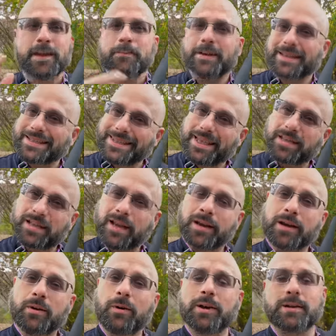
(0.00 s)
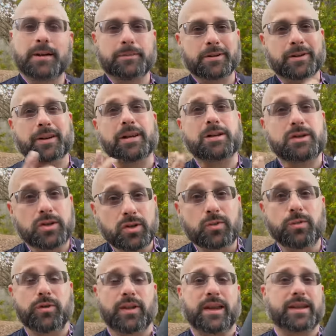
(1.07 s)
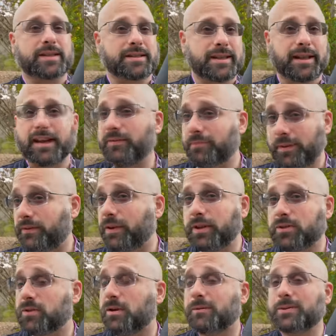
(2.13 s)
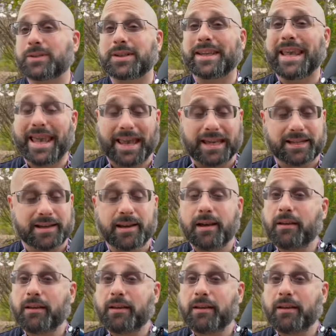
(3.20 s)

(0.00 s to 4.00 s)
Because this kind of quadcopter can do things that FPV drones can't.